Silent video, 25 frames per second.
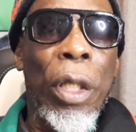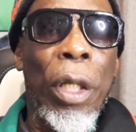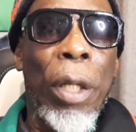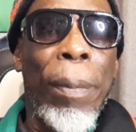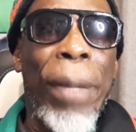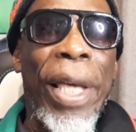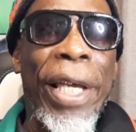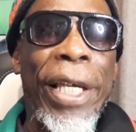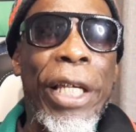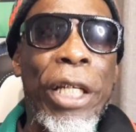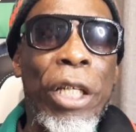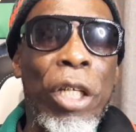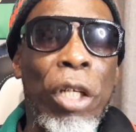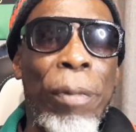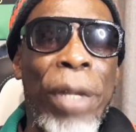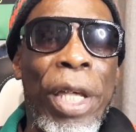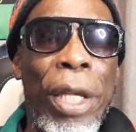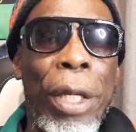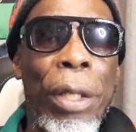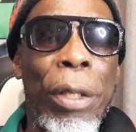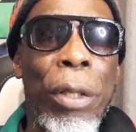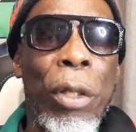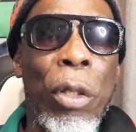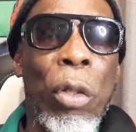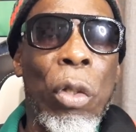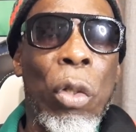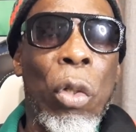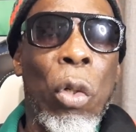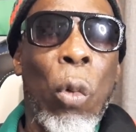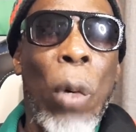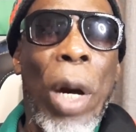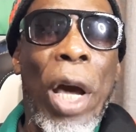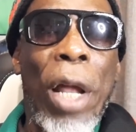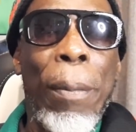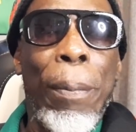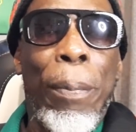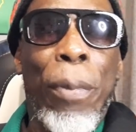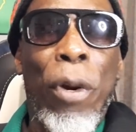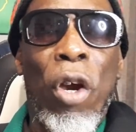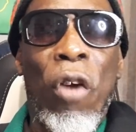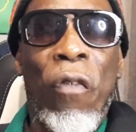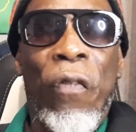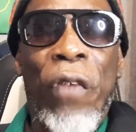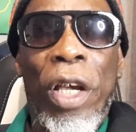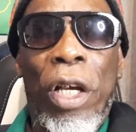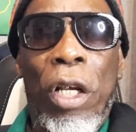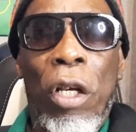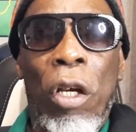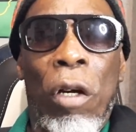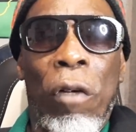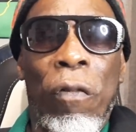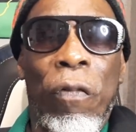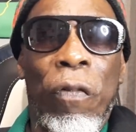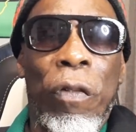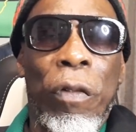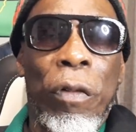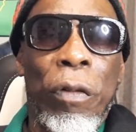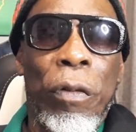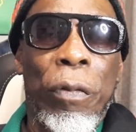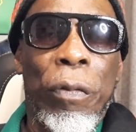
make it be one perfect love.